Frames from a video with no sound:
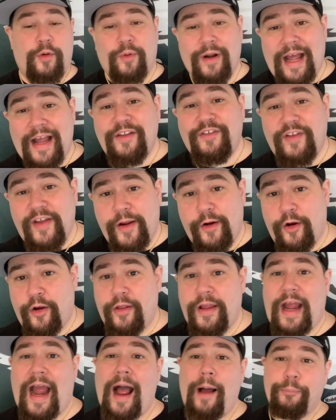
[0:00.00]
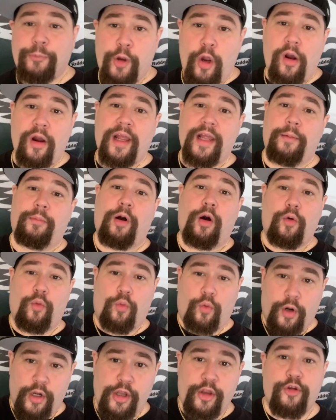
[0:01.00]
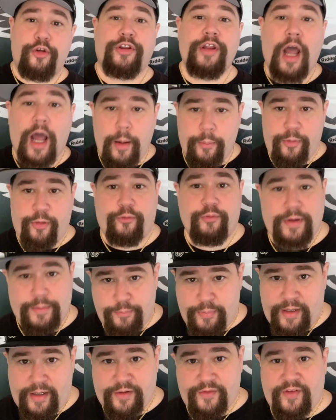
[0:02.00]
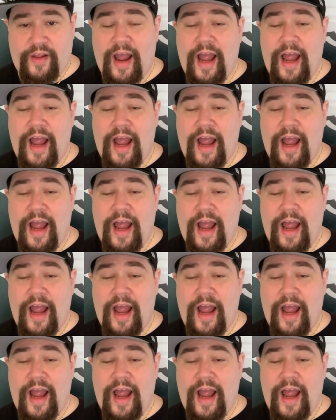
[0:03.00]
And when I say early, I'm talking about one of their top three picks.